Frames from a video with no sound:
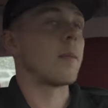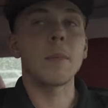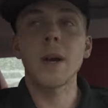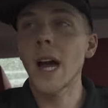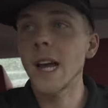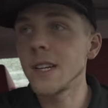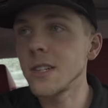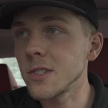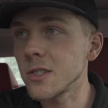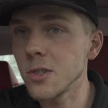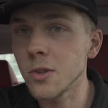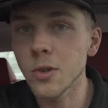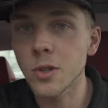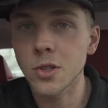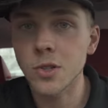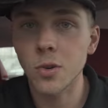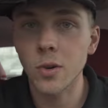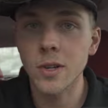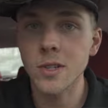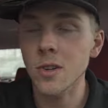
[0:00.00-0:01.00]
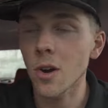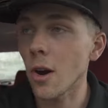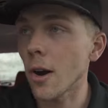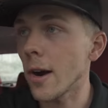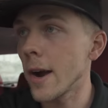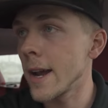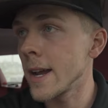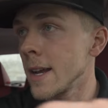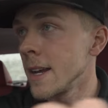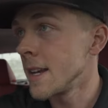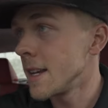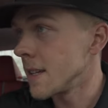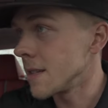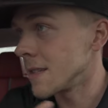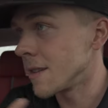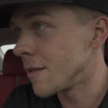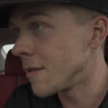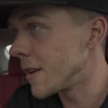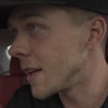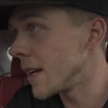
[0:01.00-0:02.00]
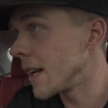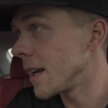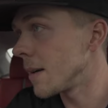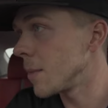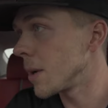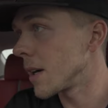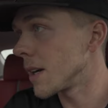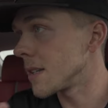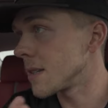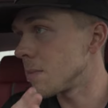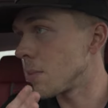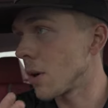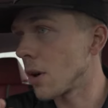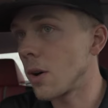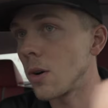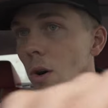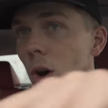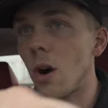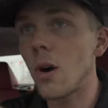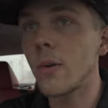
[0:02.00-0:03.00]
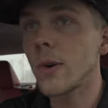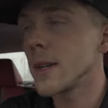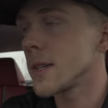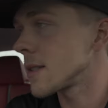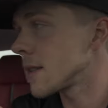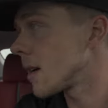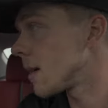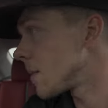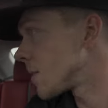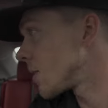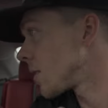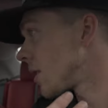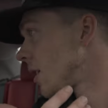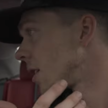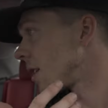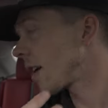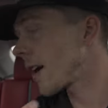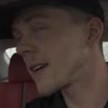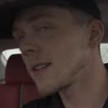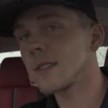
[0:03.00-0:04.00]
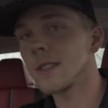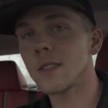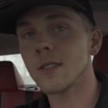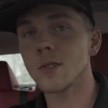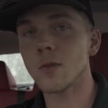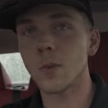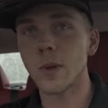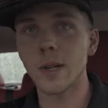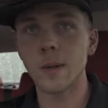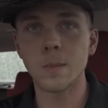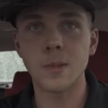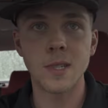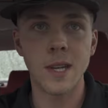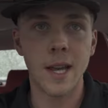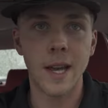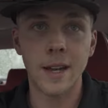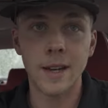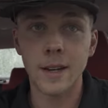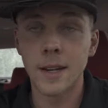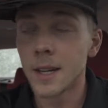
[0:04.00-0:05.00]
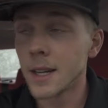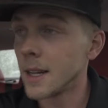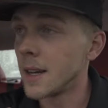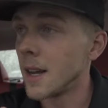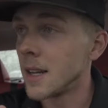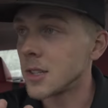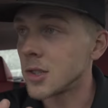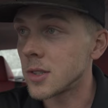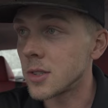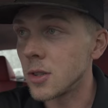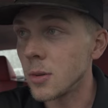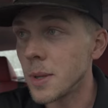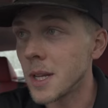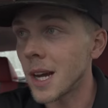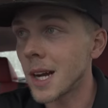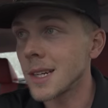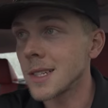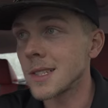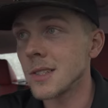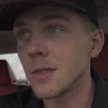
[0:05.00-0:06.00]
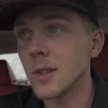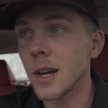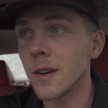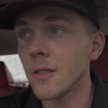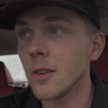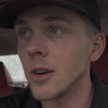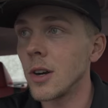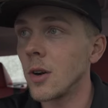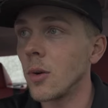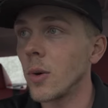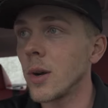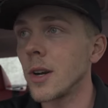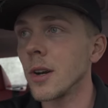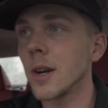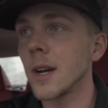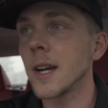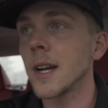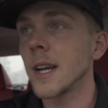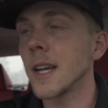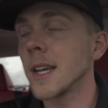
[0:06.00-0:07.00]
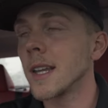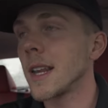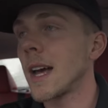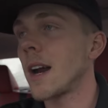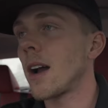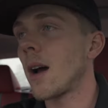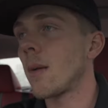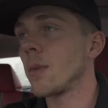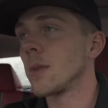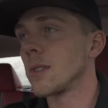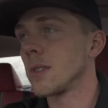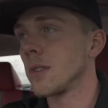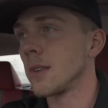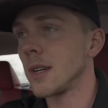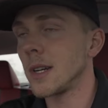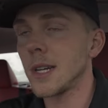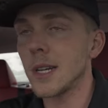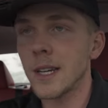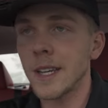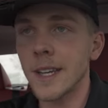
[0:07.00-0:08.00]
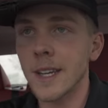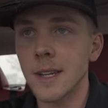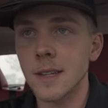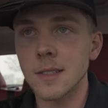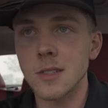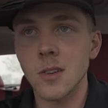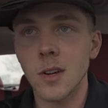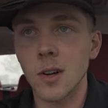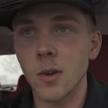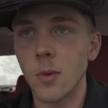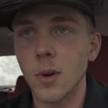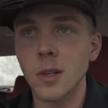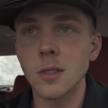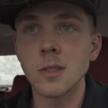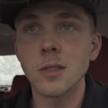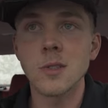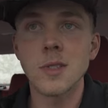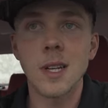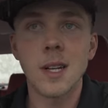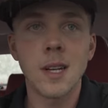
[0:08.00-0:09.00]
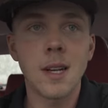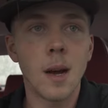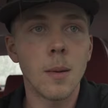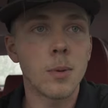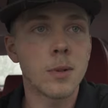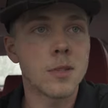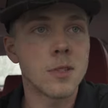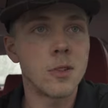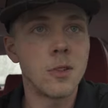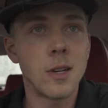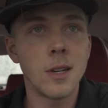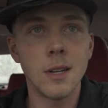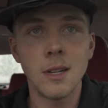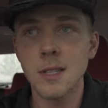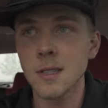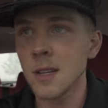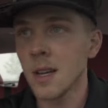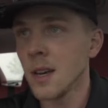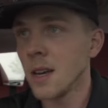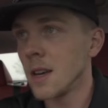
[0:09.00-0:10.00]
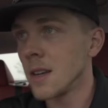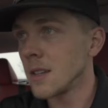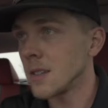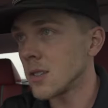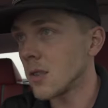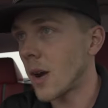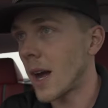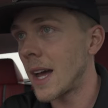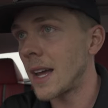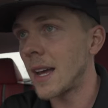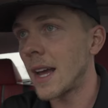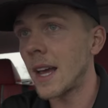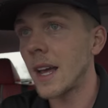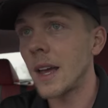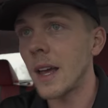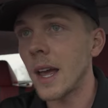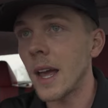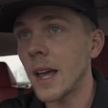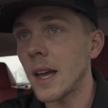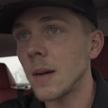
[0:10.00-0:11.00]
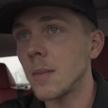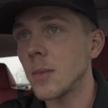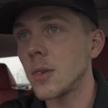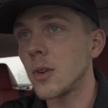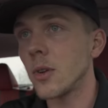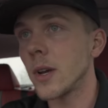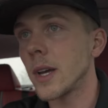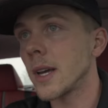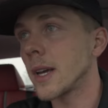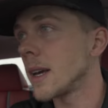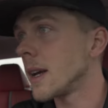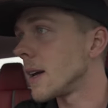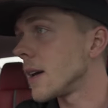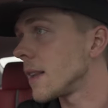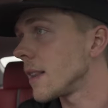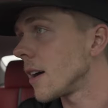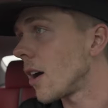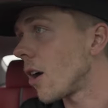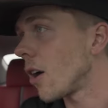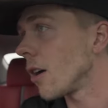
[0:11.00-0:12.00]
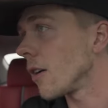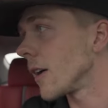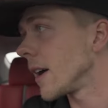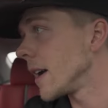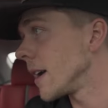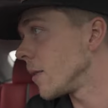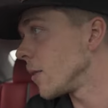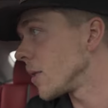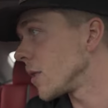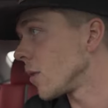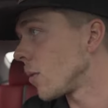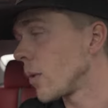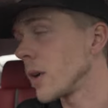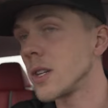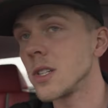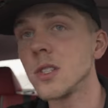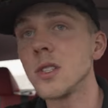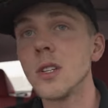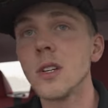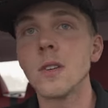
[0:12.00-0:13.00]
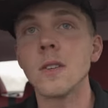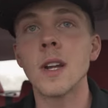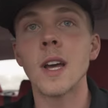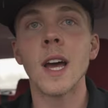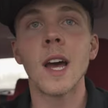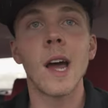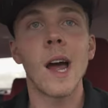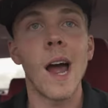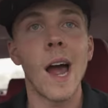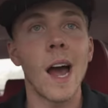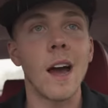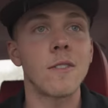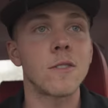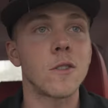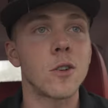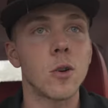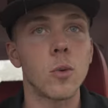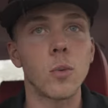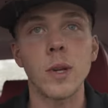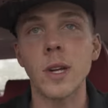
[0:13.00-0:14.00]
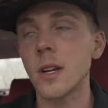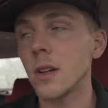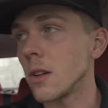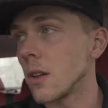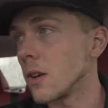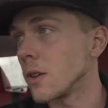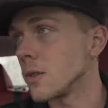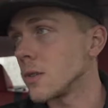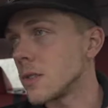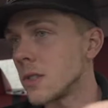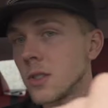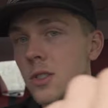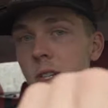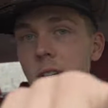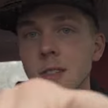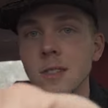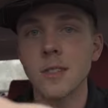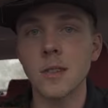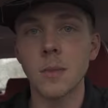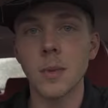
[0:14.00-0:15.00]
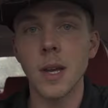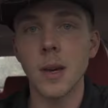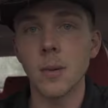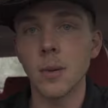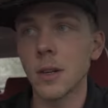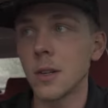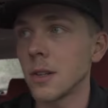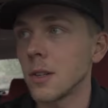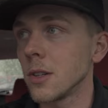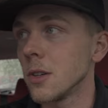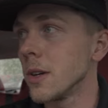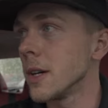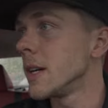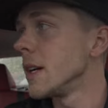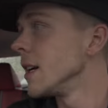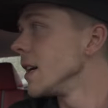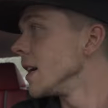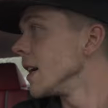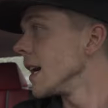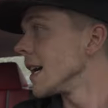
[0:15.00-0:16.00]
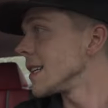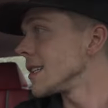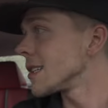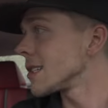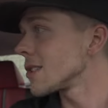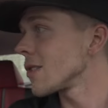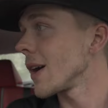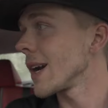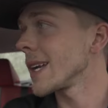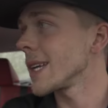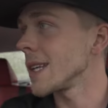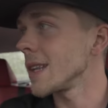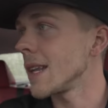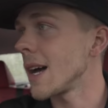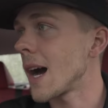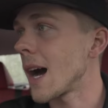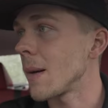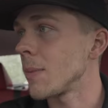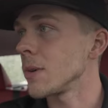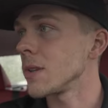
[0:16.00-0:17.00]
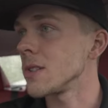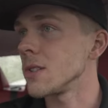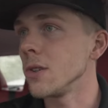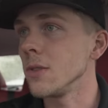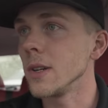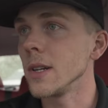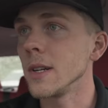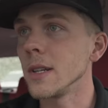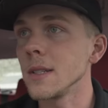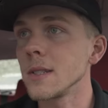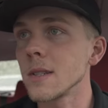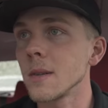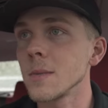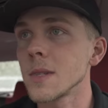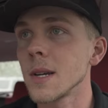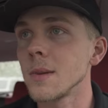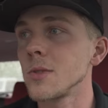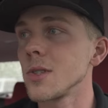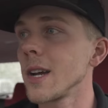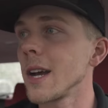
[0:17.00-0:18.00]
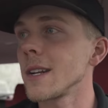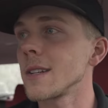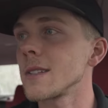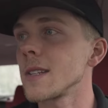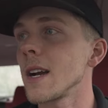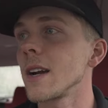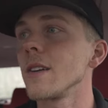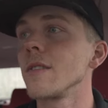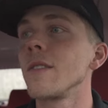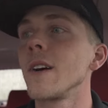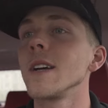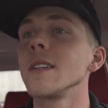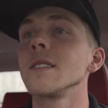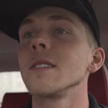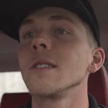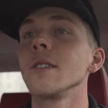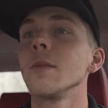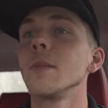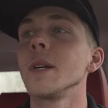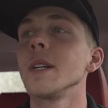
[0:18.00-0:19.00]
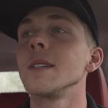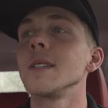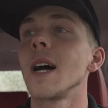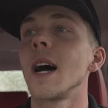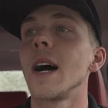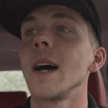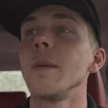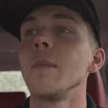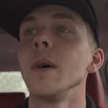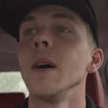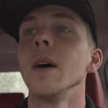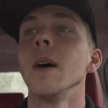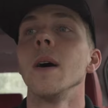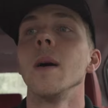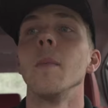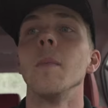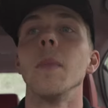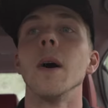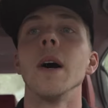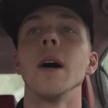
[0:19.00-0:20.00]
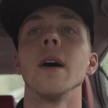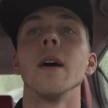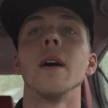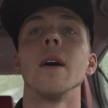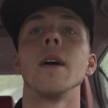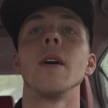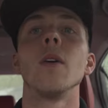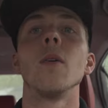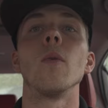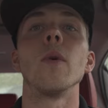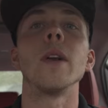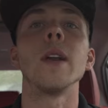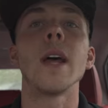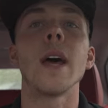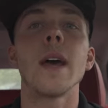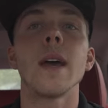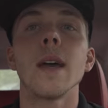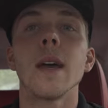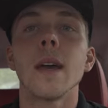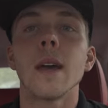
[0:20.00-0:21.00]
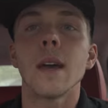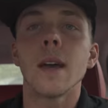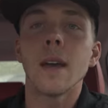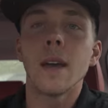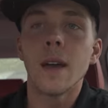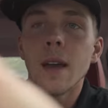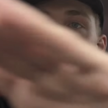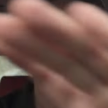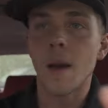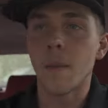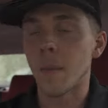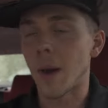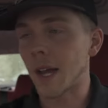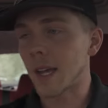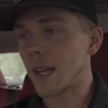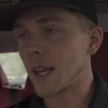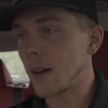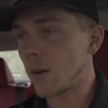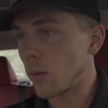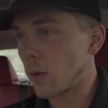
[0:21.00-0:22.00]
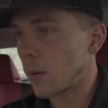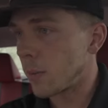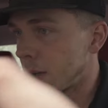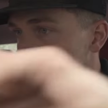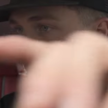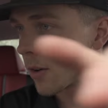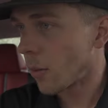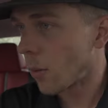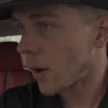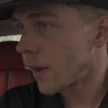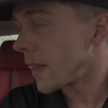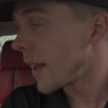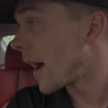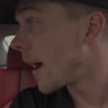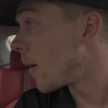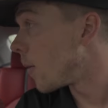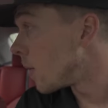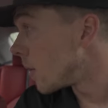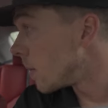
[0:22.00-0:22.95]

I'm kind of just doing Troy's R8 to fit in because bro always comes with the craziest whips and to be honest, you never know when you're gonna get that opportunity again. So I don't wanna lose any opportunities. So I am doing the R8 with the windshield after we close just to be able to do it, just so I get the opportunity. Sometimes you gotta sacrifice a little bit of time, but one day my kid will be the one that